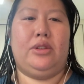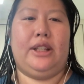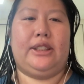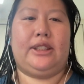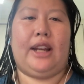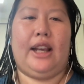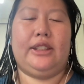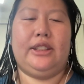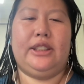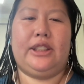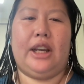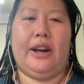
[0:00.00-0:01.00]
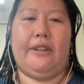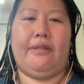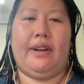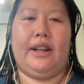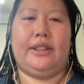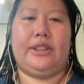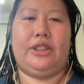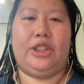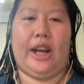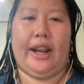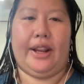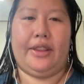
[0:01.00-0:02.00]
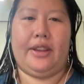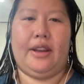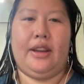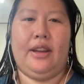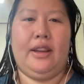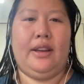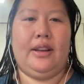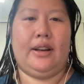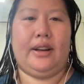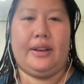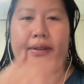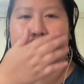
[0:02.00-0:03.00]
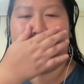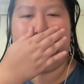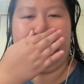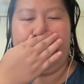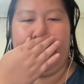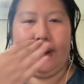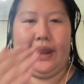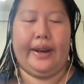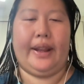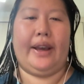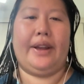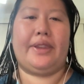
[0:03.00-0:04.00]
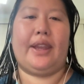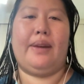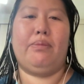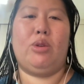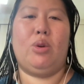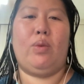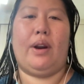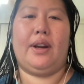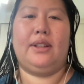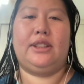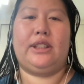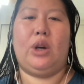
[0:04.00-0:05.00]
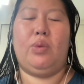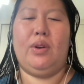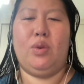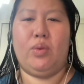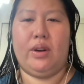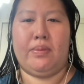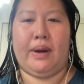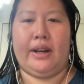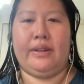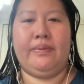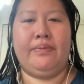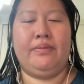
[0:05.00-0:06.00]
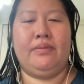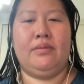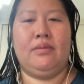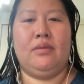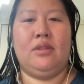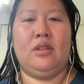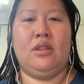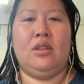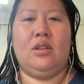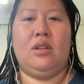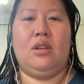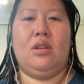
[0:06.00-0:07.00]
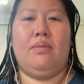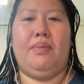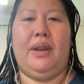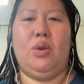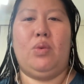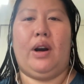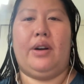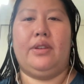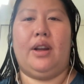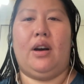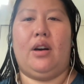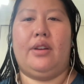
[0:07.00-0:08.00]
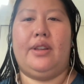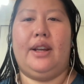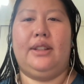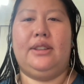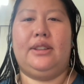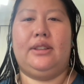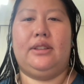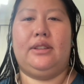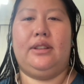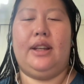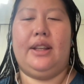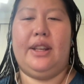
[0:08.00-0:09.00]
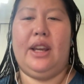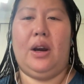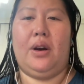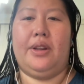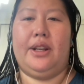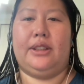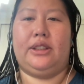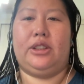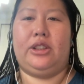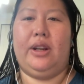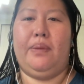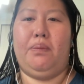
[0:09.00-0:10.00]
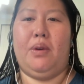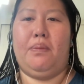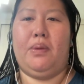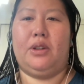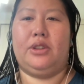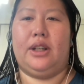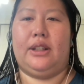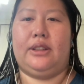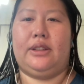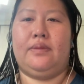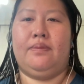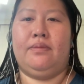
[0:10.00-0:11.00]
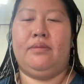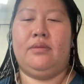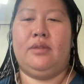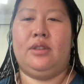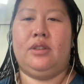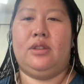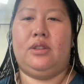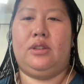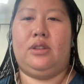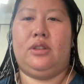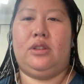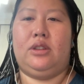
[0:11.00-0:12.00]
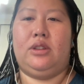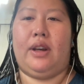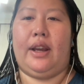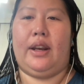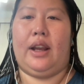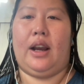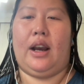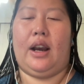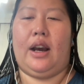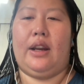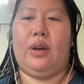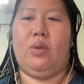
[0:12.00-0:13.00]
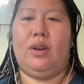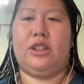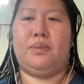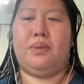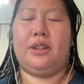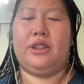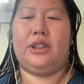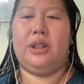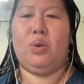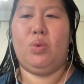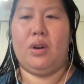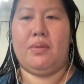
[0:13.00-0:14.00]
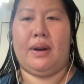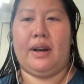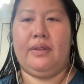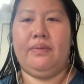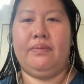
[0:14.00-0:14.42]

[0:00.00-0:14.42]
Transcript: disguise himself as Jade in an attempt to reconcile with Wilma. Meanwhile, the audience in the audience Chip proposes to an unresponsive Wilma.